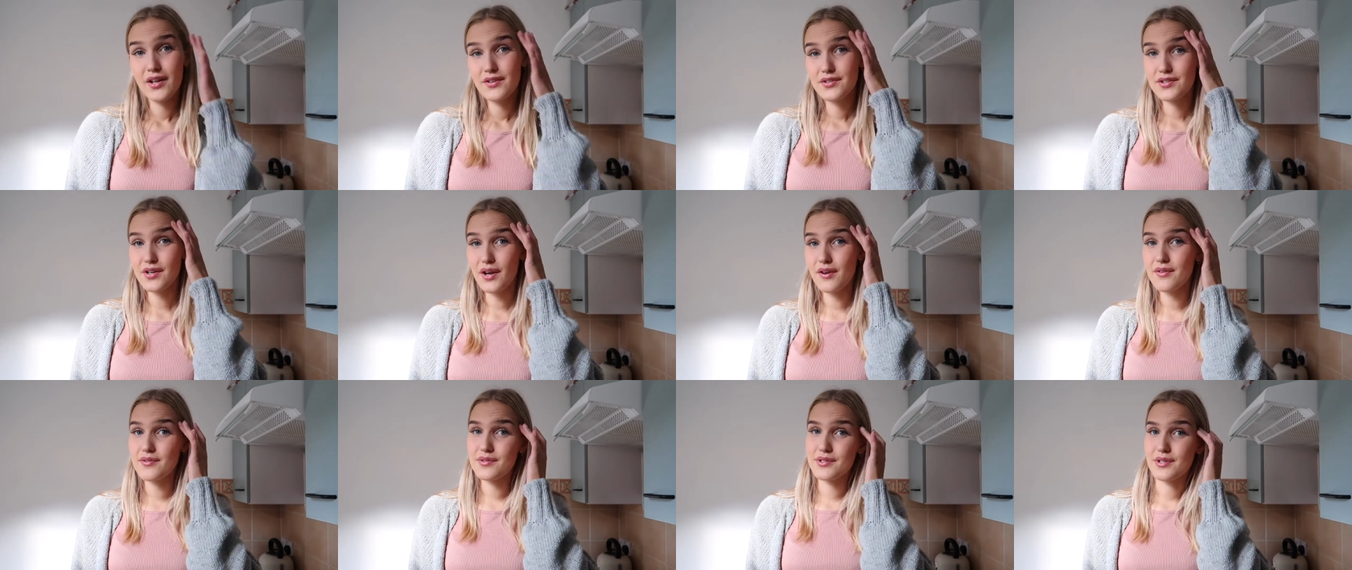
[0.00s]

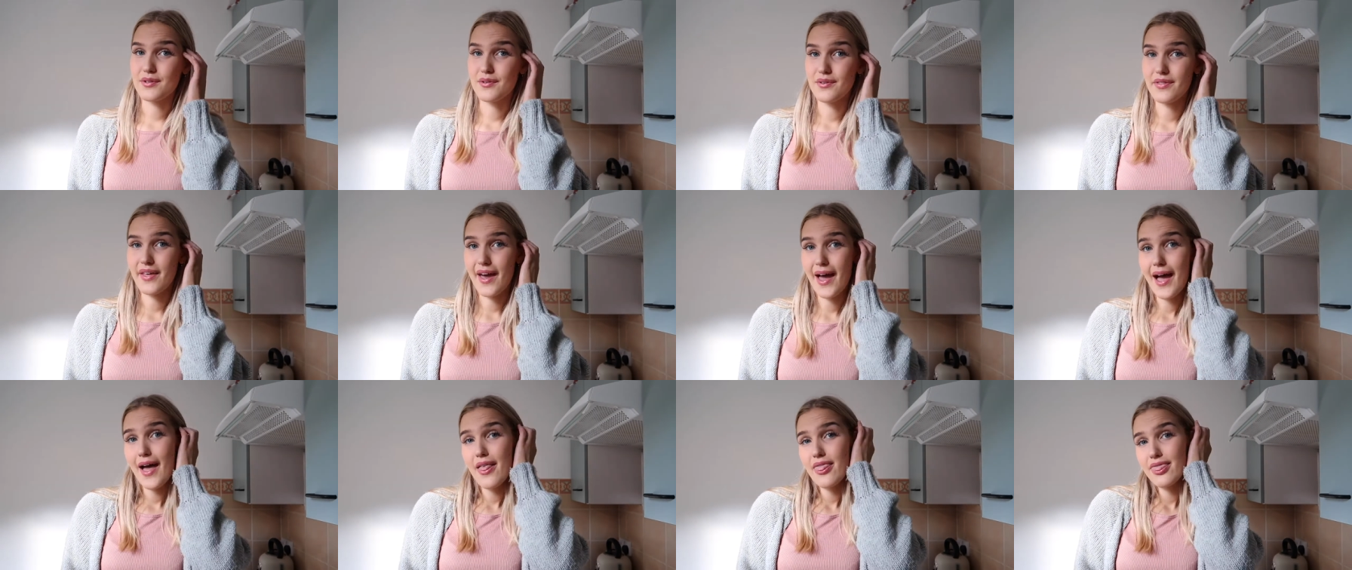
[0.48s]
don't do
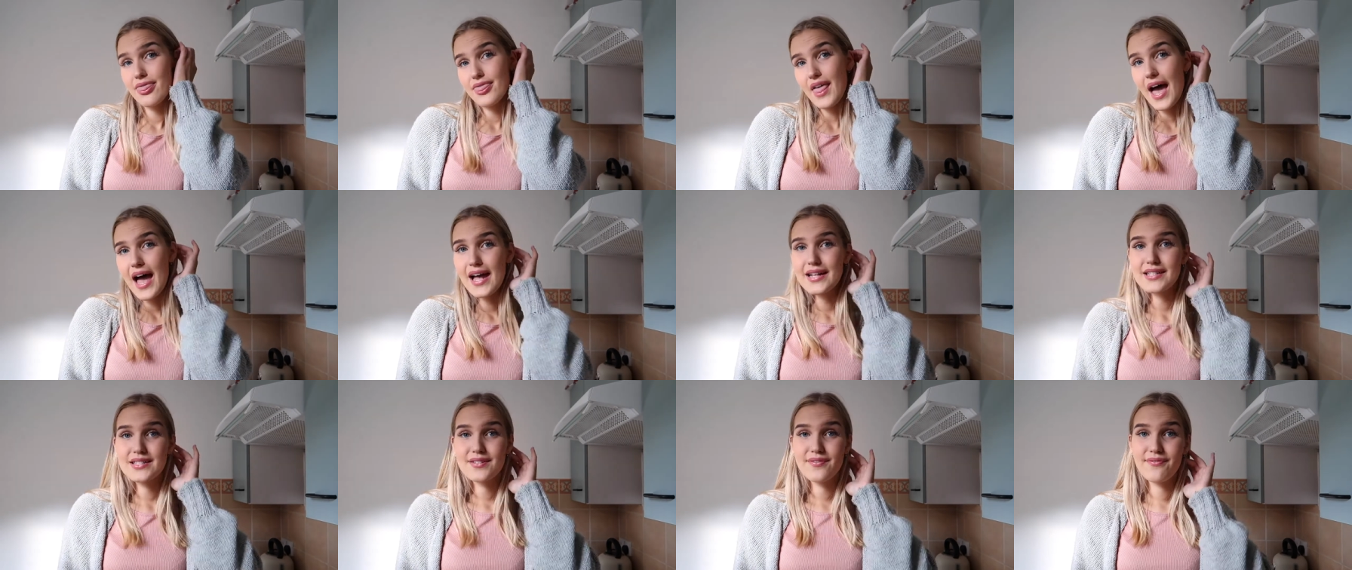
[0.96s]
that,
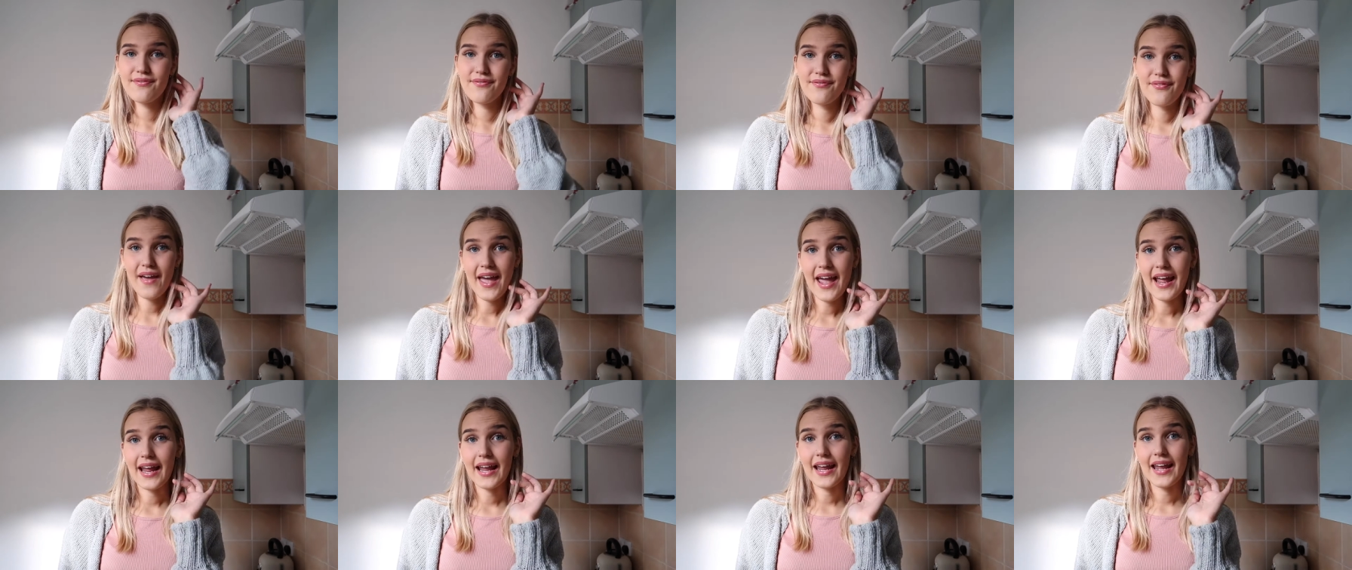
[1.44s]
that's
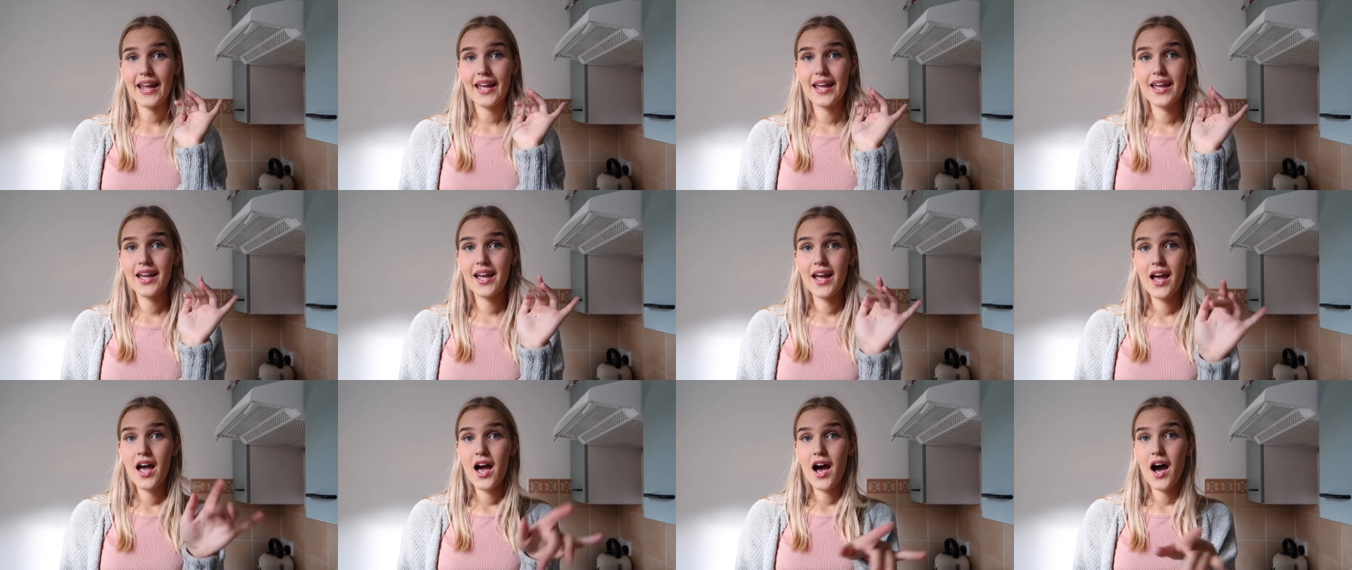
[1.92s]

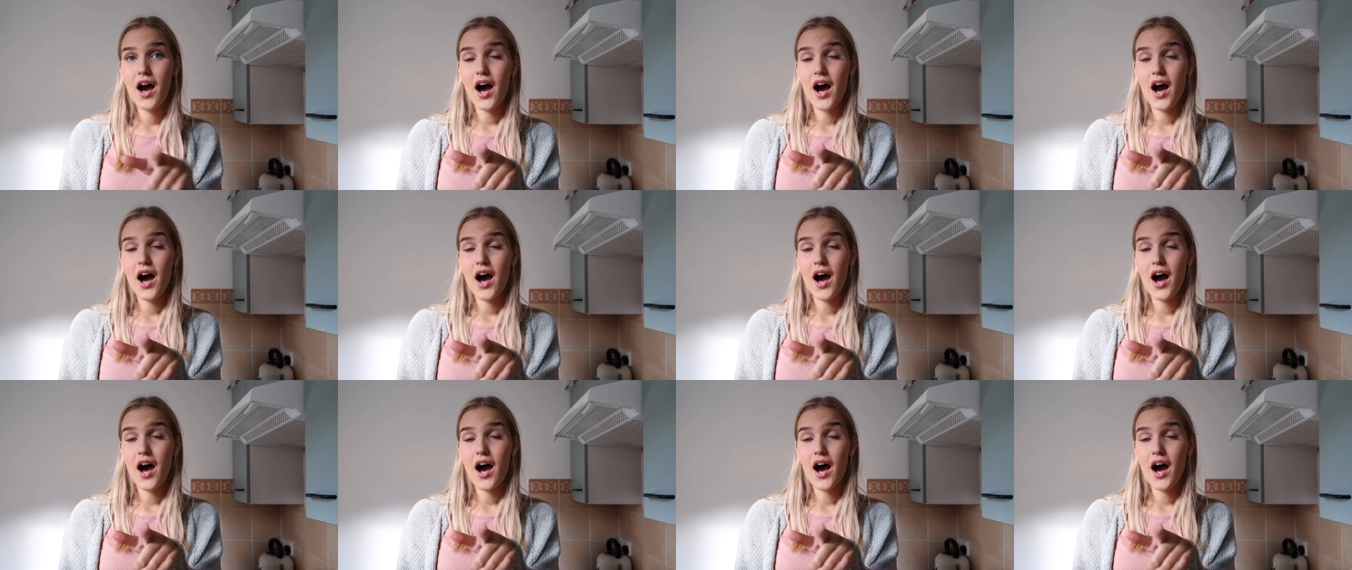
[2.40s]
fake,